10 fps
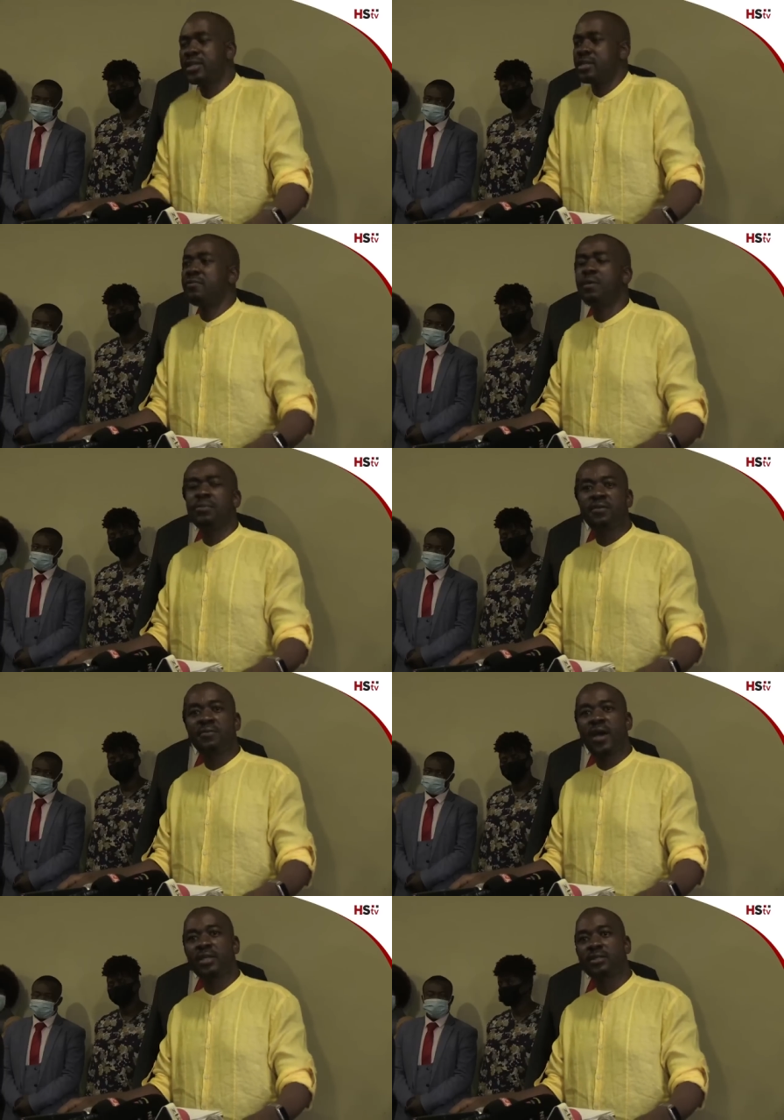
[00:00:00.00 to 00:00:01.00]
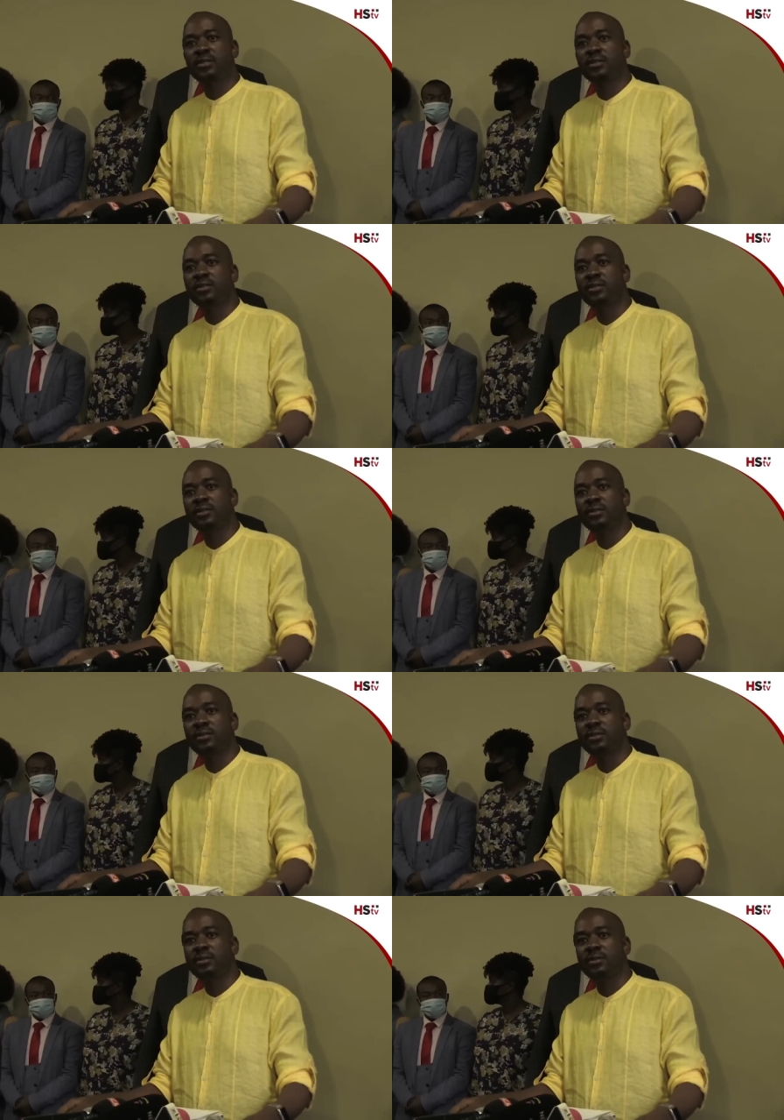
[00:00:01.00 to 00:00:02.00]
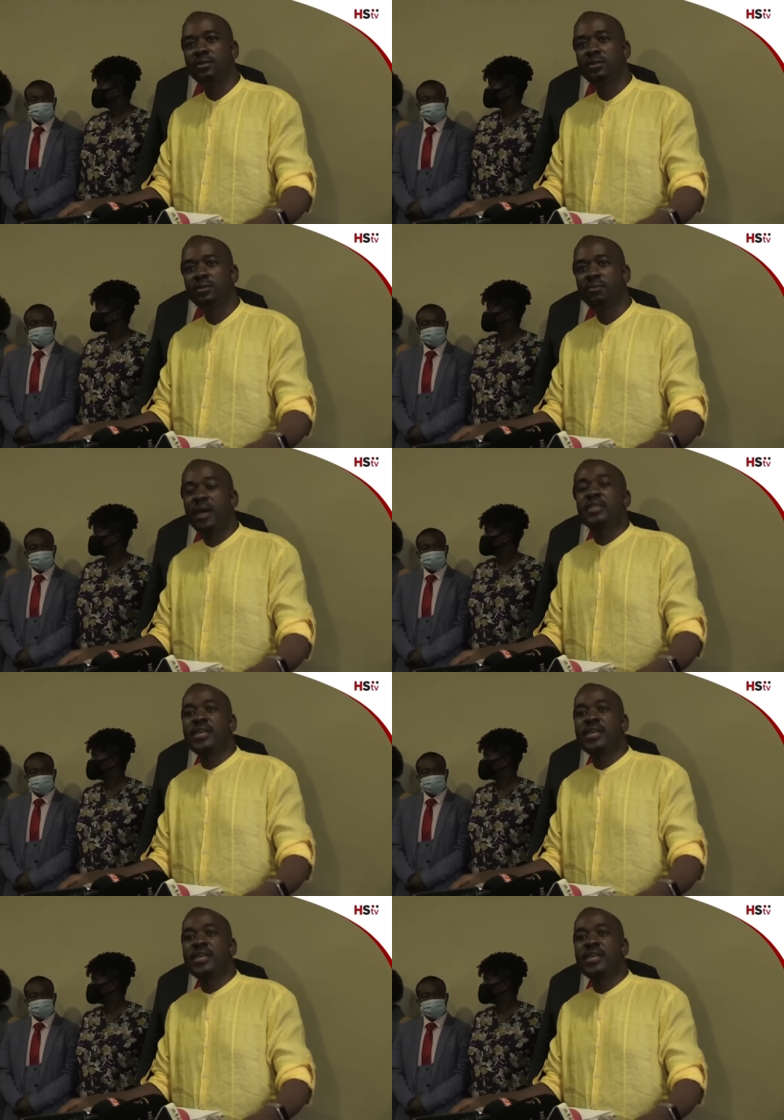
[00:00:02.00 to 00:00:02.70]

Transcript: There's never been a fight. Yeah. But